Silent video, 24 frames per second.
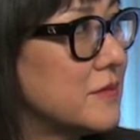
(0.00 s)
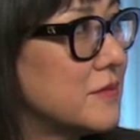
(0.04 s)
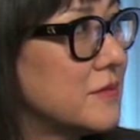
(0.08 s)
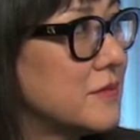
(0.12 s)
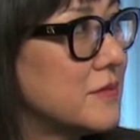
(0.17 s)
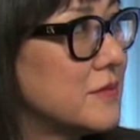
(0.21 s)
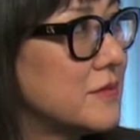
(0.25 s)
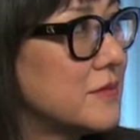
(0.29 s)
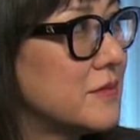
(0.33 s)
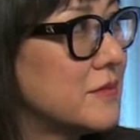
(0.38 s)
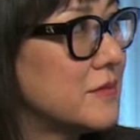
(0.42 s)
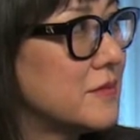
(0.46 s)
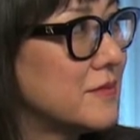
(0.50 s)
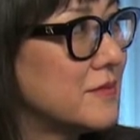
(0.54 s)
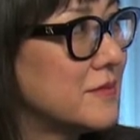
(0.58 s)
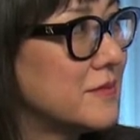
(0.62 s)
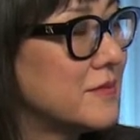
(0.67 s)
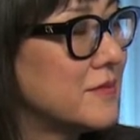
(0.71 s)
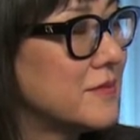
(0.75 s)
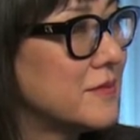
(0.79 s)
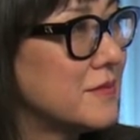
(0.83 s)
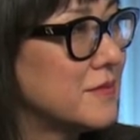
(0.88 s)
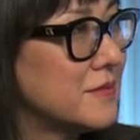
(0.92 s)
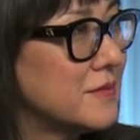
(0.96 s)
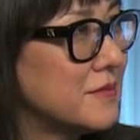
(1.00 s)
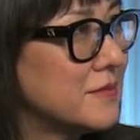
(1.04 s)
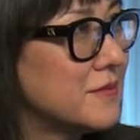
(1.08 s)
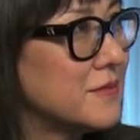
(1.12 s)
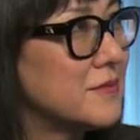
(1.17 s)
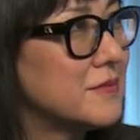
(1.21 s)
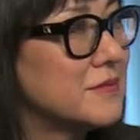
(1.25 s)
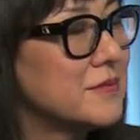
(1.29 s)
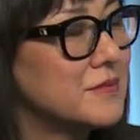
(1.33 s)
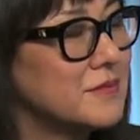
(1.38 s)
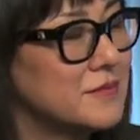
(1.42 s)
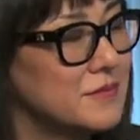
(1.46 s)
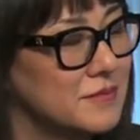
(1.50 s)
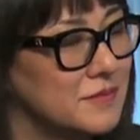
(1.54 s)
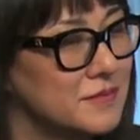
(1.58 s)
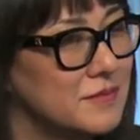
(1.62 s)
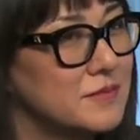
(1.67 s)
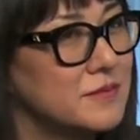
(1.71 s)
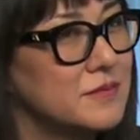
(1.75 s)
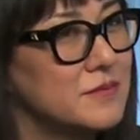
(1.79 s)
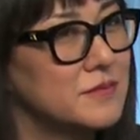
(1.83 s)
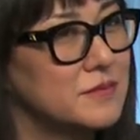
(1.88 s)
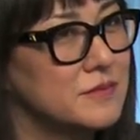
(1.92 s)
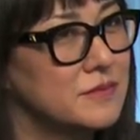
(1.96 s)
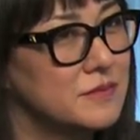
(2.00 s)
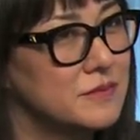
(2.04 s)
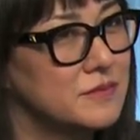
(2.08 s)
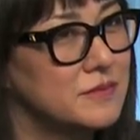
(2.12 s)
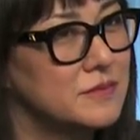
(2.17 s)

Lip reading: (not speaking)